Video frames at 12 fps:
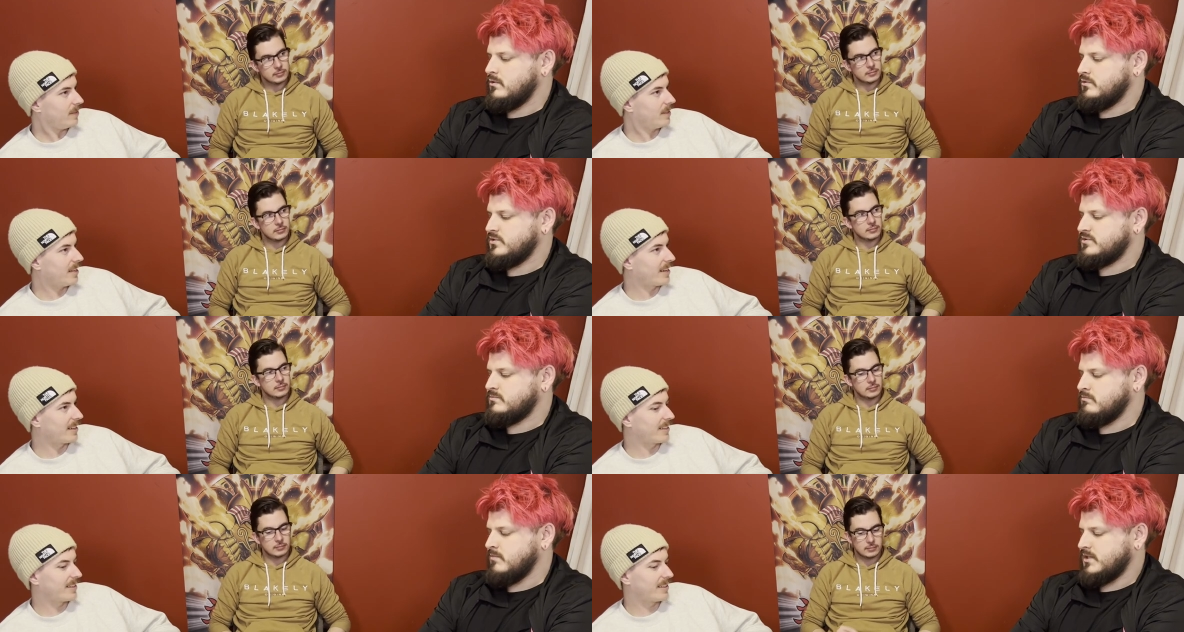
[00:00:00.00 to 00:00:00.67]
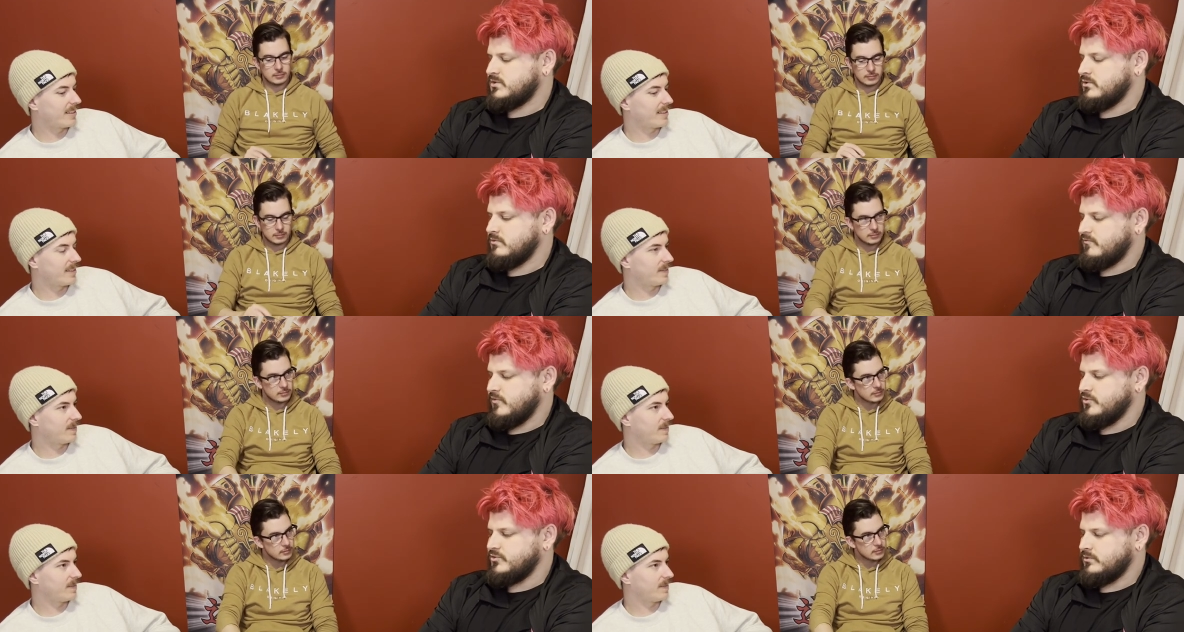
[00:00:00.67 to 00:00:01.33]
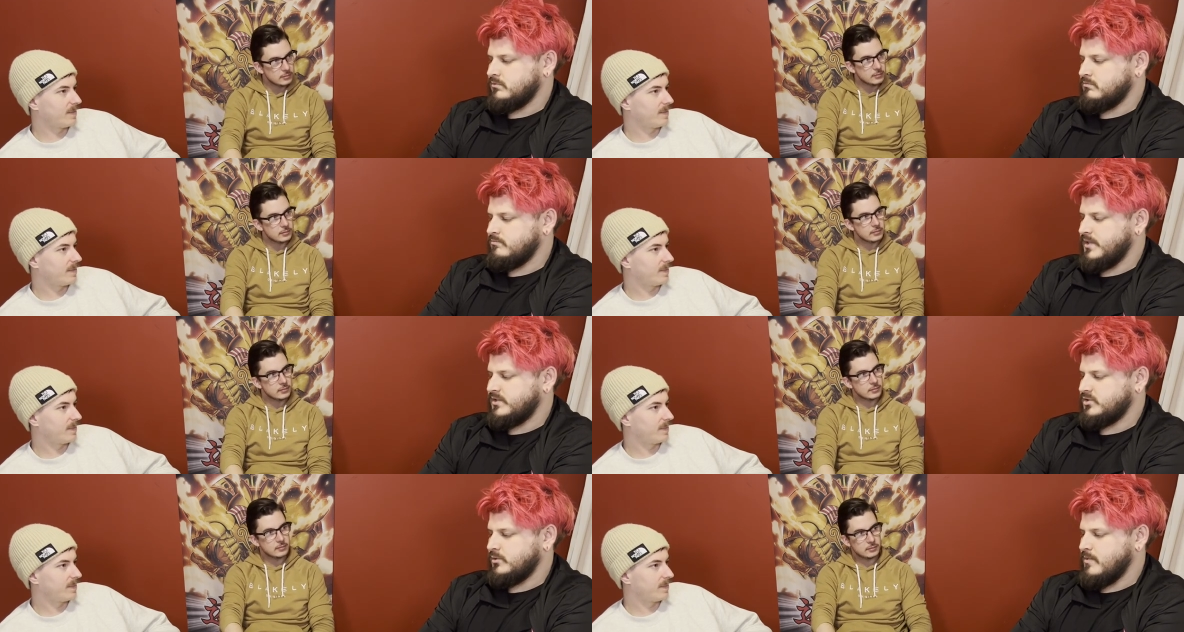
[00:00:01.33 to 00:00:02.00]
Speaker 1: Just like, make Toon Fusion
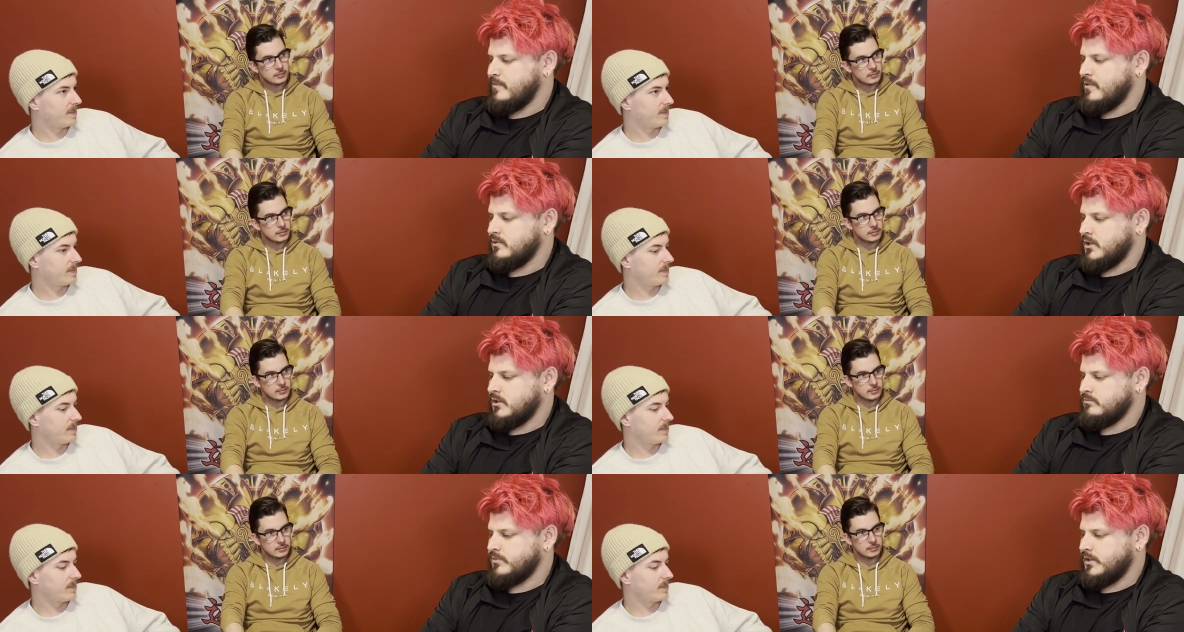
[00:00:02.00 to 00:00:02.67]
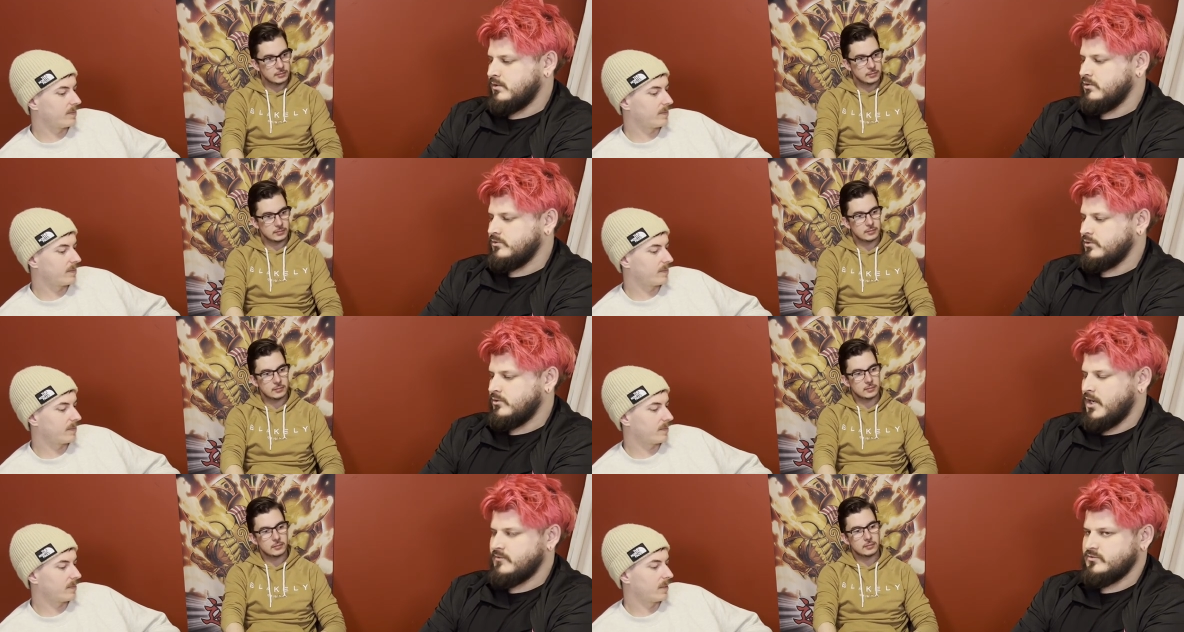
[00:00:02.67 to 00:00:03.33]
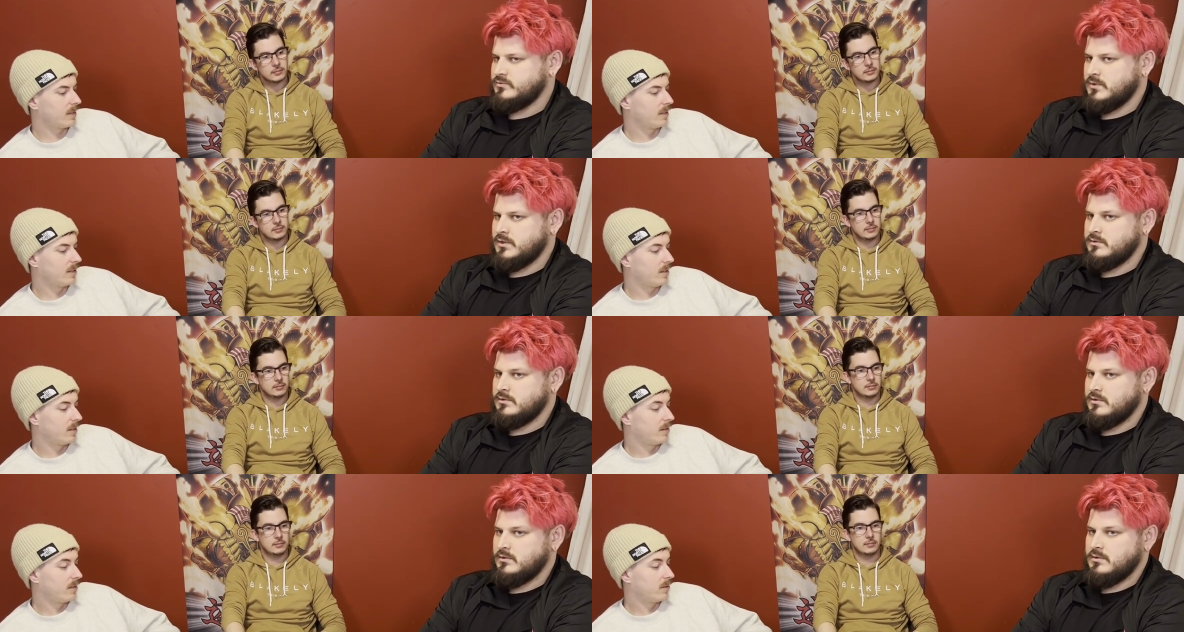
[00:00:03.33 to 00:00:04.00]
be super poly, but include the grave as well.
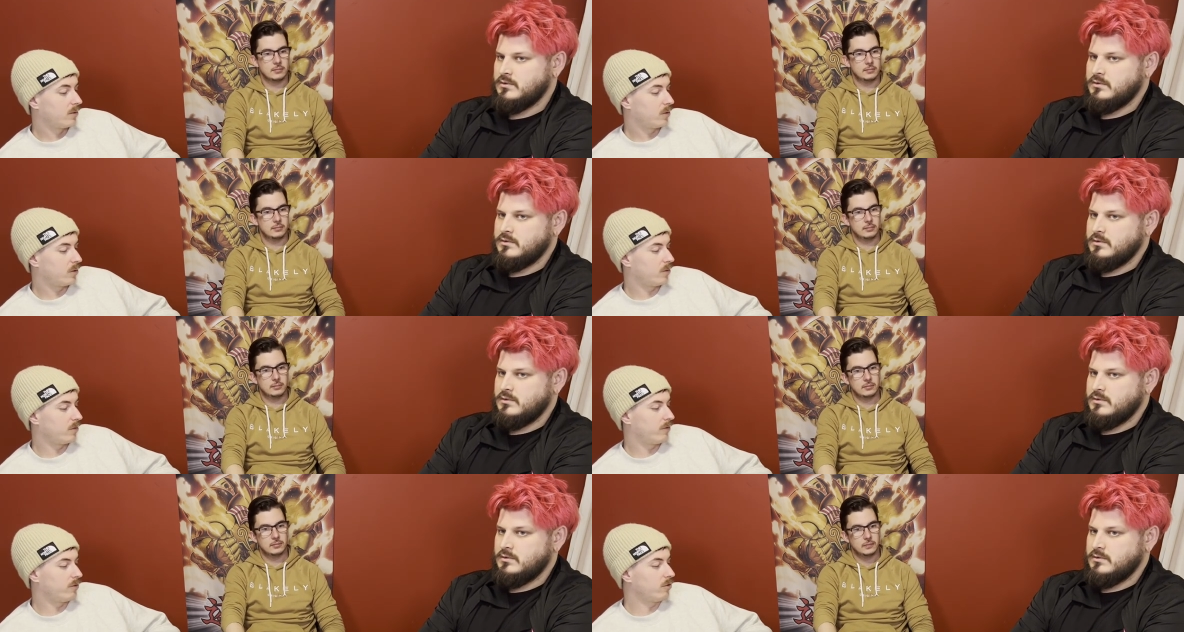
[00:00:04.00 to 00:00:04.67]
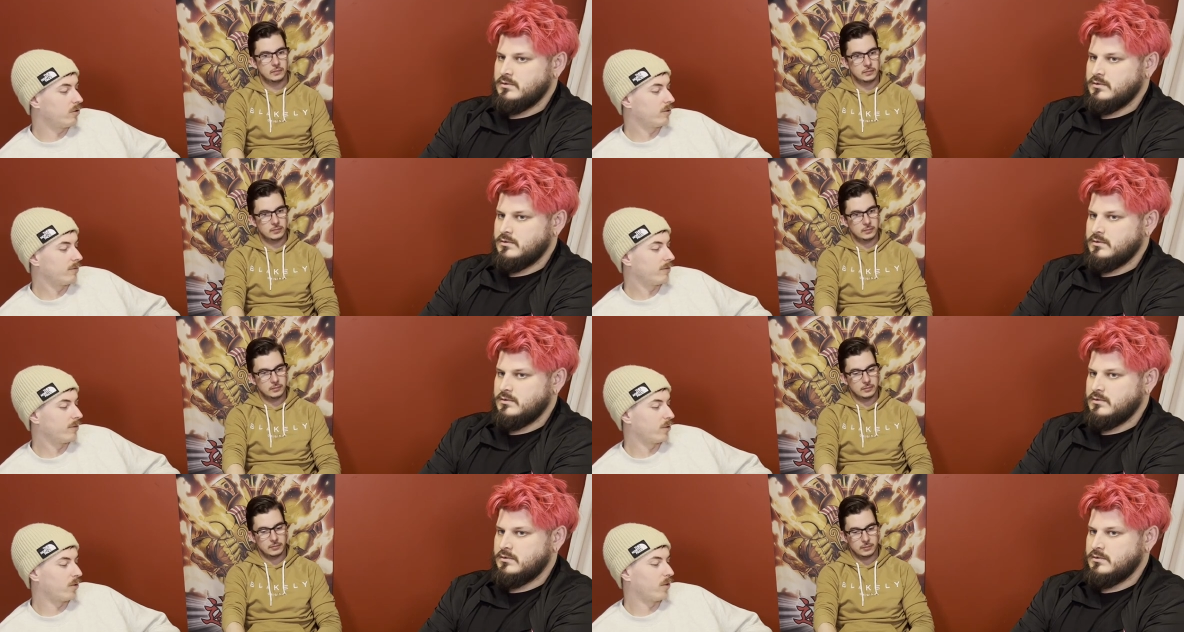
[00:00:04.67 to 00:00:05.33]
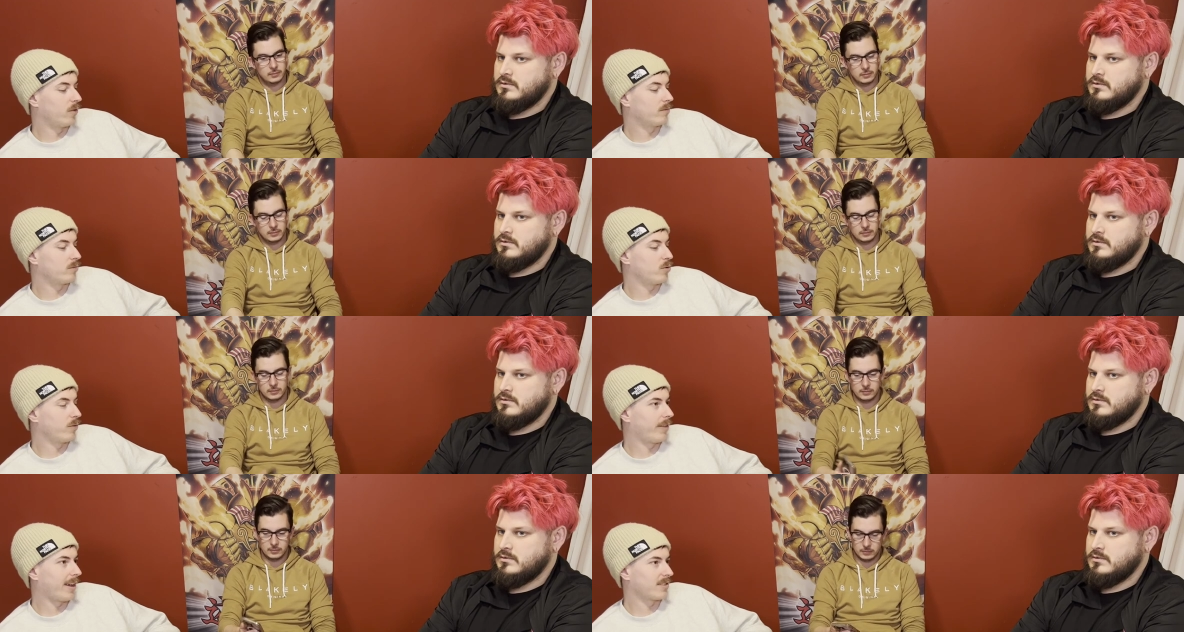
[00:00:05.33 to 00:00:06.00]
Speaker 2: Toon Fusion for
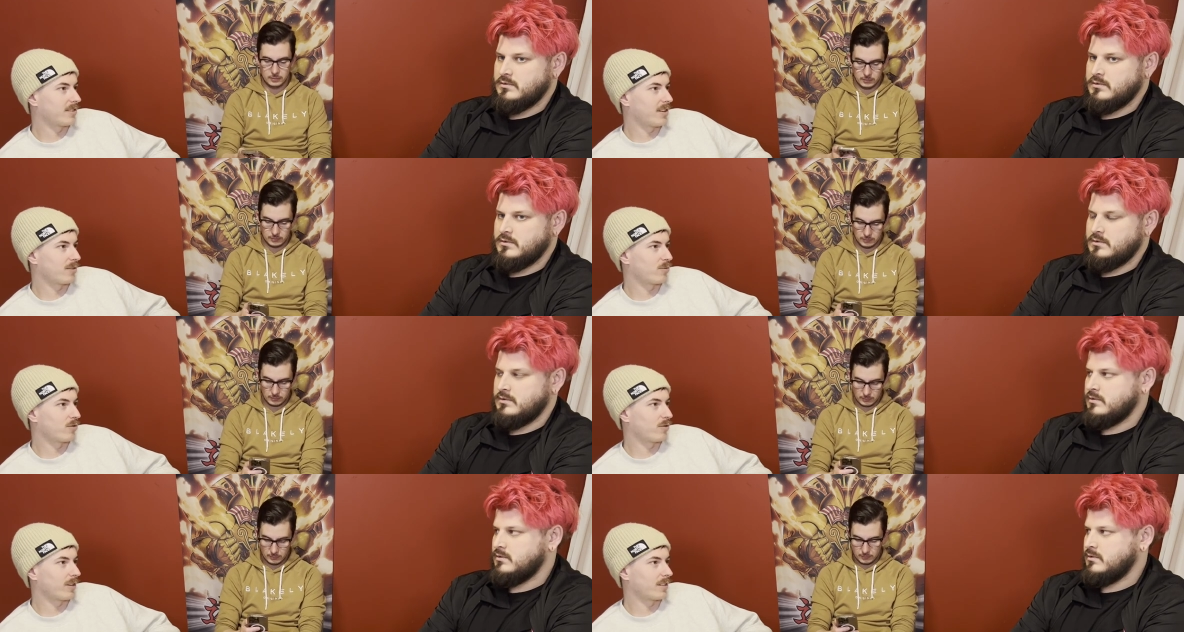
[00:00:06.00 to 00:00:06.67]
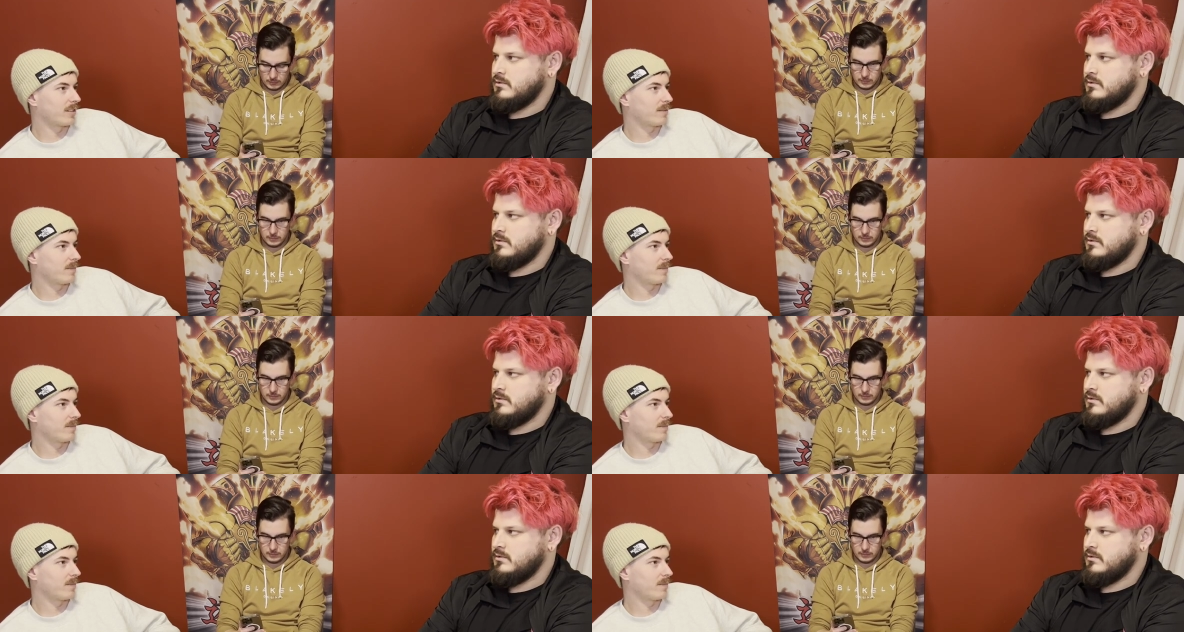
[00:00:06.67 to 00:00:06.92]
Toon Thousand Eyes Restrict.